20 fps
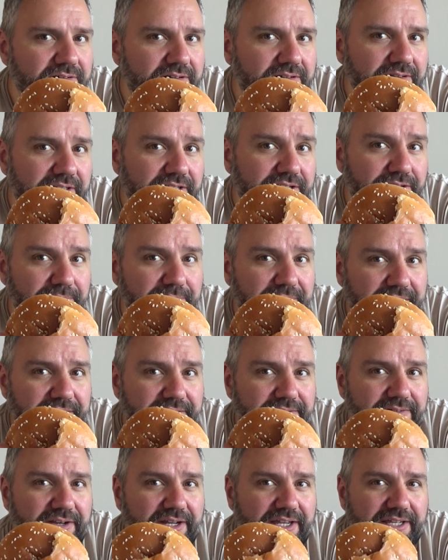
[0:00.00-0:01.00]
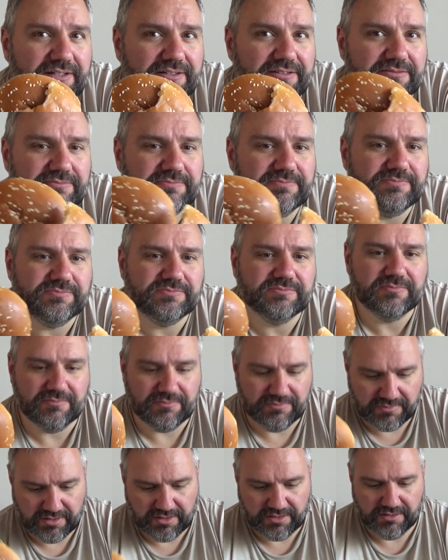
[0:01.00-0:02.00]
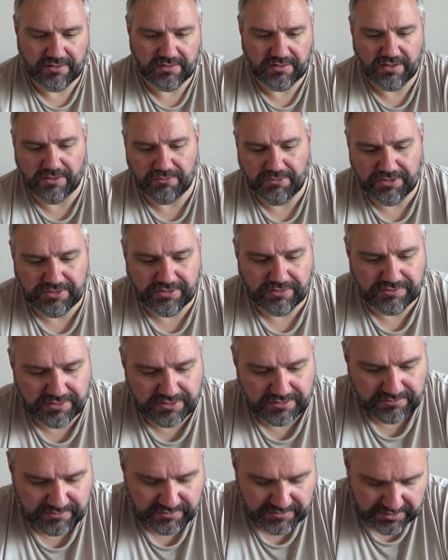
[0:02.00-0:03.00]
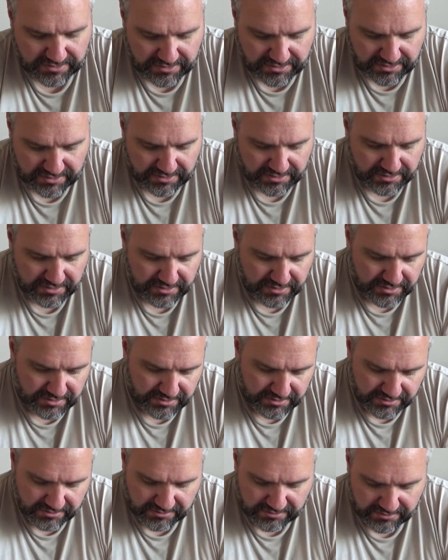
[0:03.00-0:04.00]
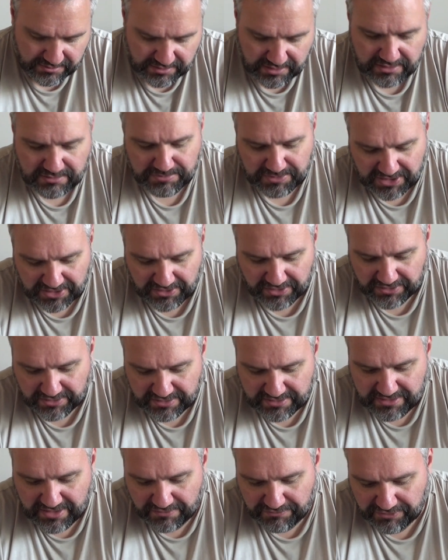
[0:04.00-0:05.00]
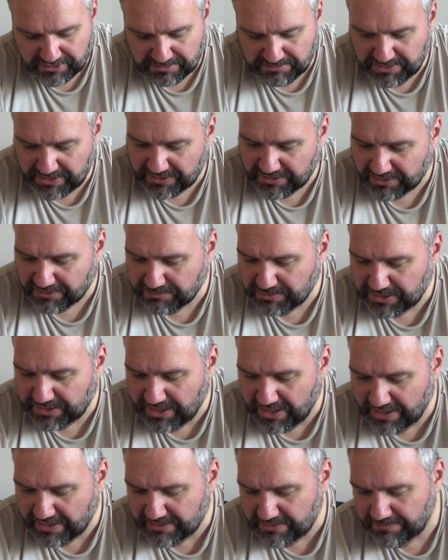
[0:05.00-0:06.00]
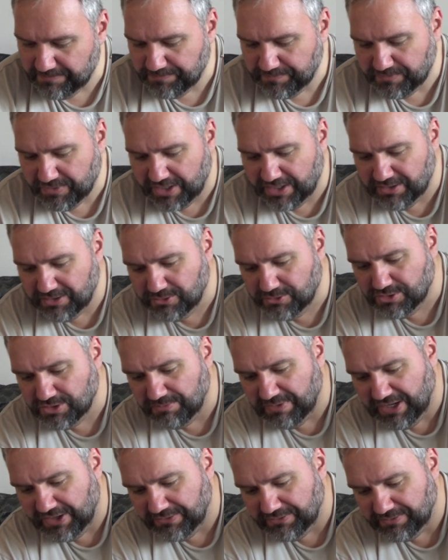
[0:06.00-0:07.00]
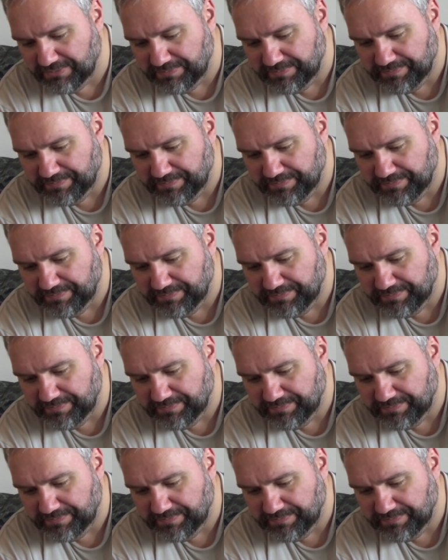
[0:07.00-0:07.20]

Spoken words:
A little bit, right? I wonder if it's bigger. It's definitely bigger, but not by a huge amount.